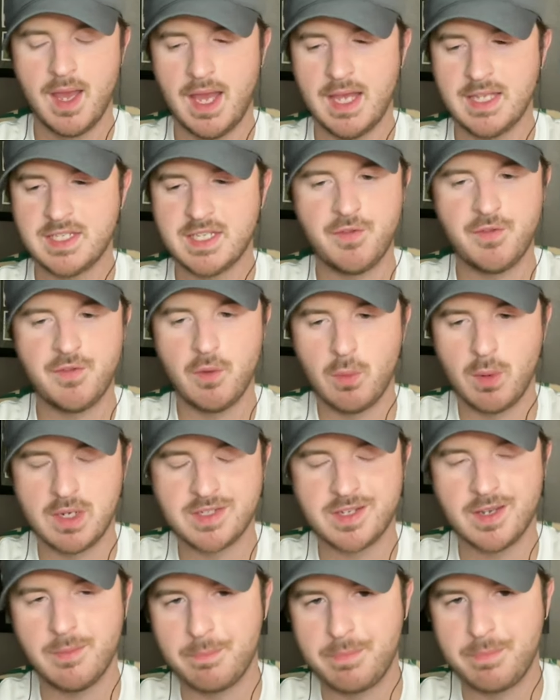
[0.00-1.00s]
as if it
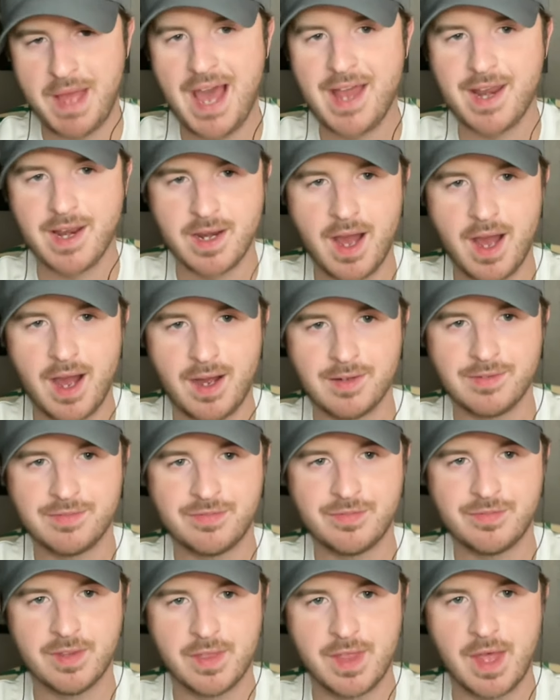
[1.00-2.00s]
wasn't bad
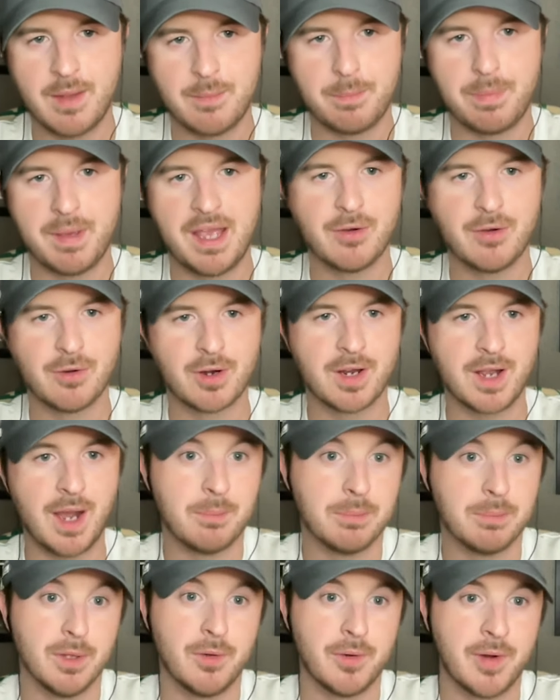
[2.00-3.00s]
enough that Baylor
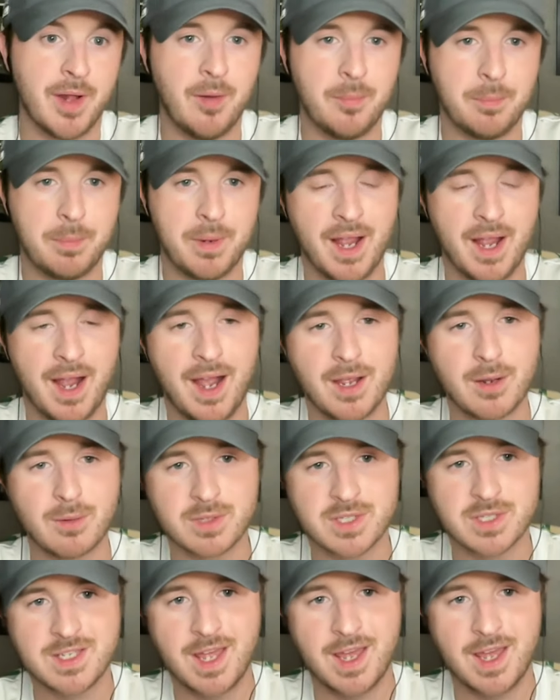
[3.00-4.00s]
got blown out by
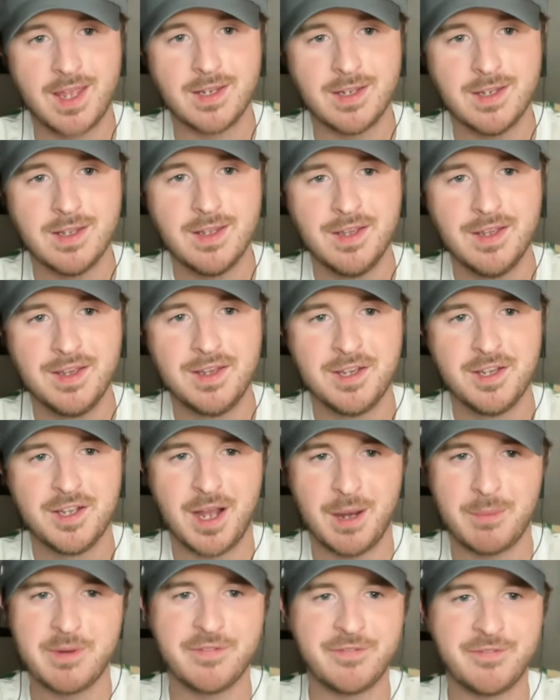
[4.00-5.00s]
Iowa State,
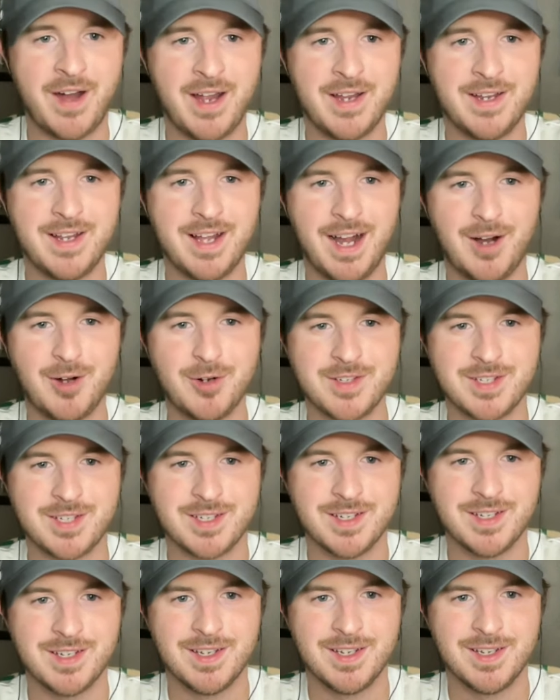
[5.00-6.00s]
come to find
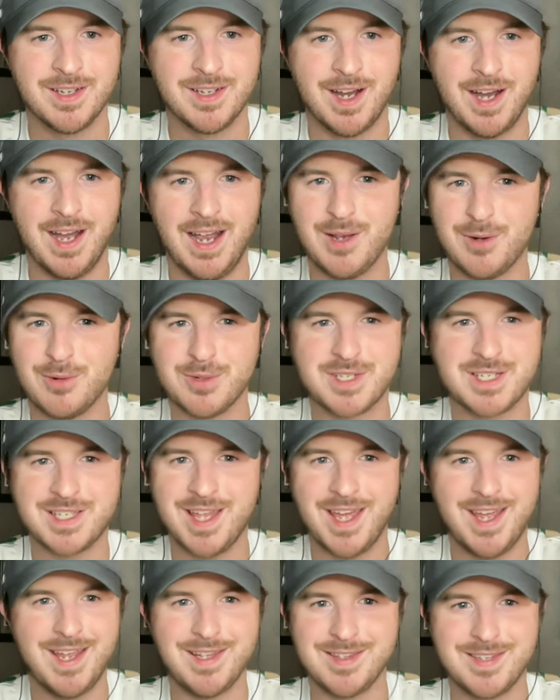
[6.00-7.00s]
out, Iowa
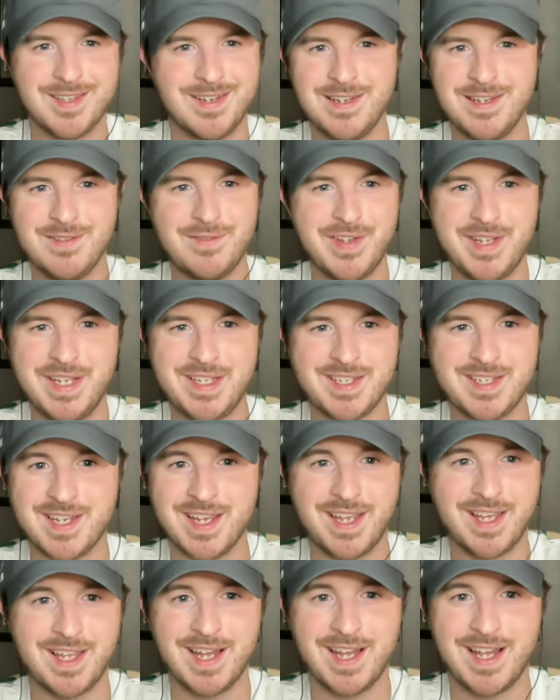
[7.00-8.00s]
State didn't even need to
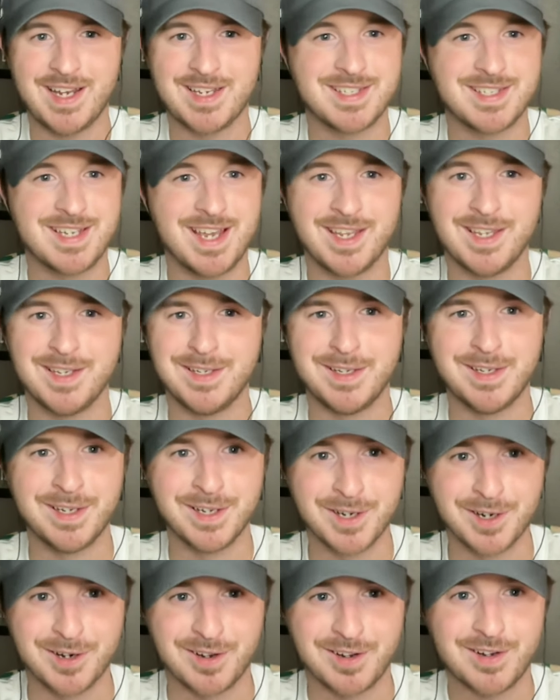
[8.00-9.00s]
take it out of second
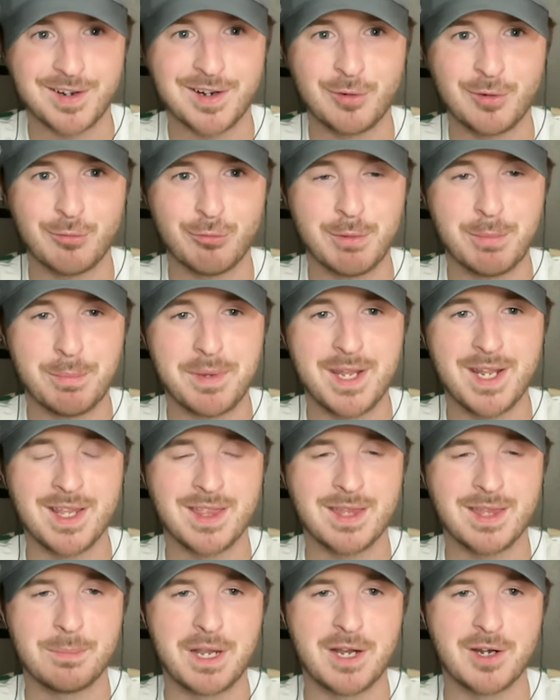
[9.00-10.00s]
gear when
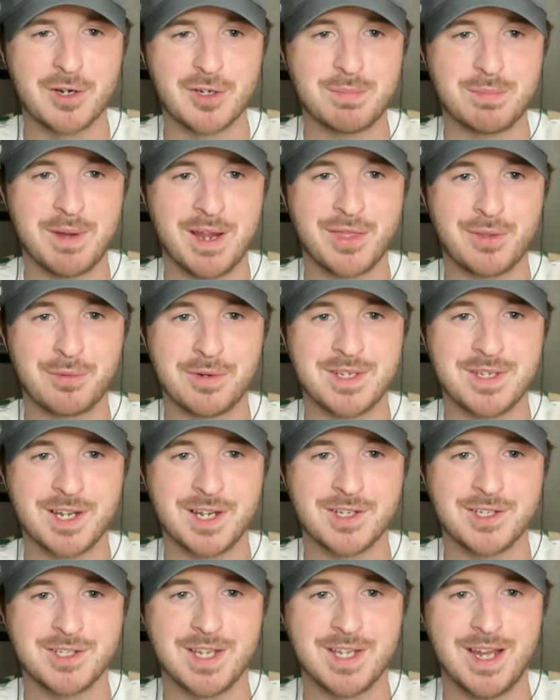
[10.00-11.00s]
beating the Bears by 3
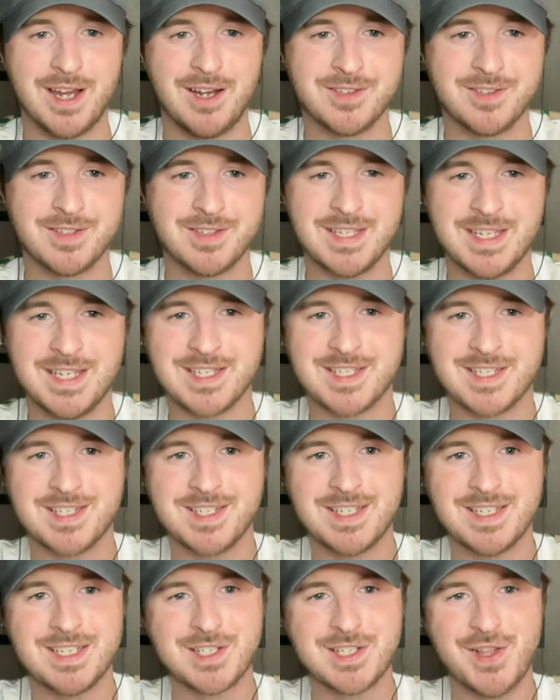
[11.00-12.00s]
touchdowns.
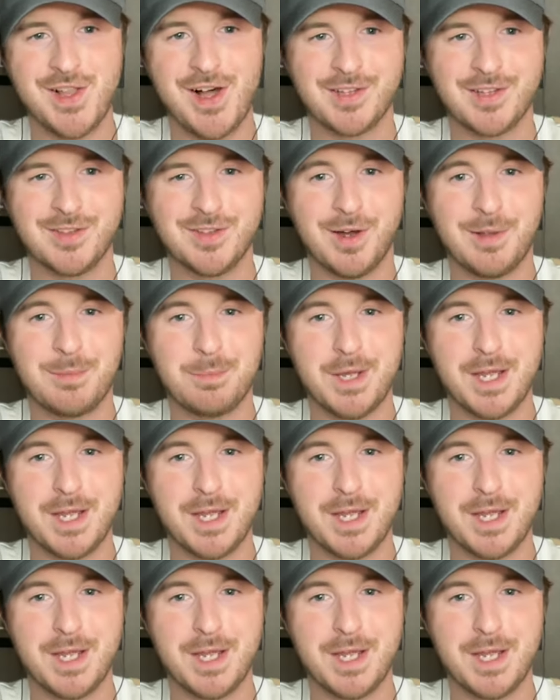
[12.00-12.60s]
This is Locked On